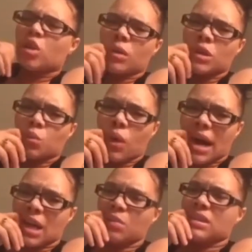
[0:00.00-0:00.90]
Chris
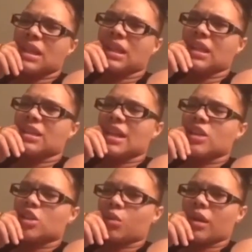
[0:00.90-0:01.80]
why he was selling his
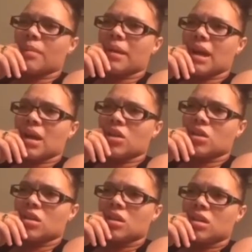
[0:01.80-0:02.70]
Instagram page.